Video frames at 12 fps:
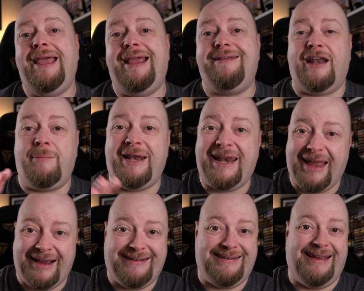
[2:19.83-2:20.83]
is going to be
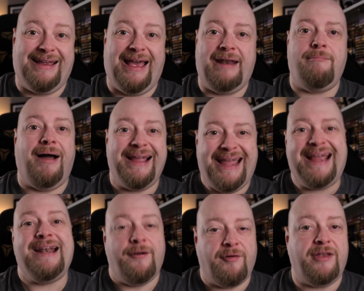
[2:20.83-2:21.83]
lighting and my
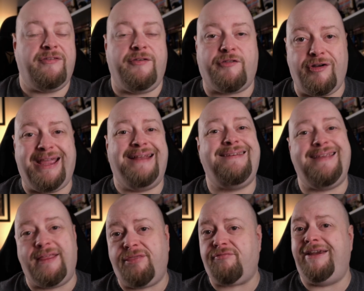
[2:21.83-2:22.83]
ignorance of
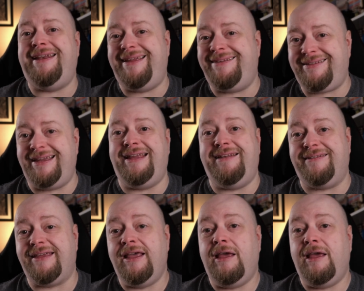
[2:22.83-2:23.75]
creating 3D scenes.